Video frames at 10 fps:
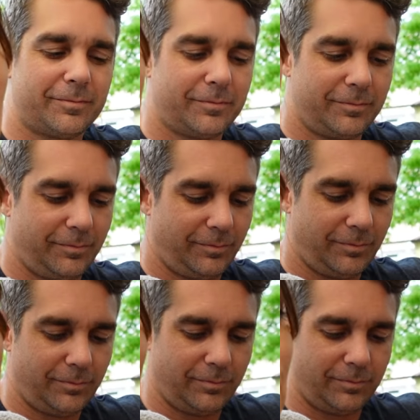
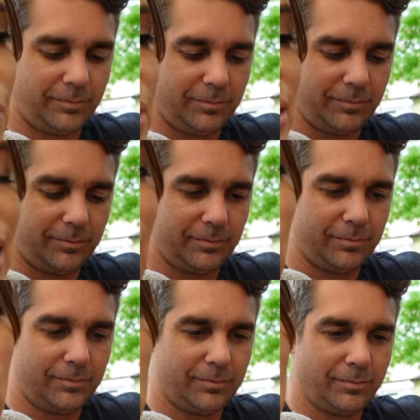
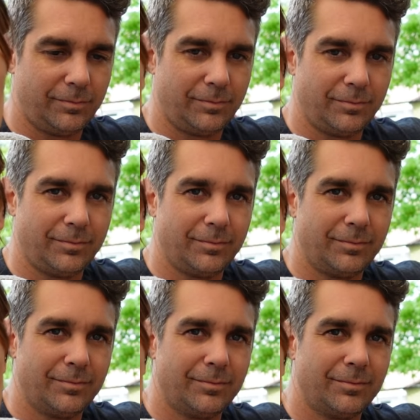
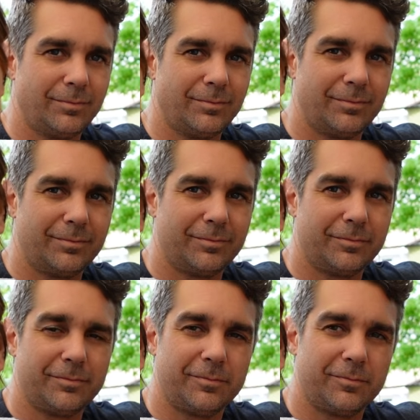(not speaking)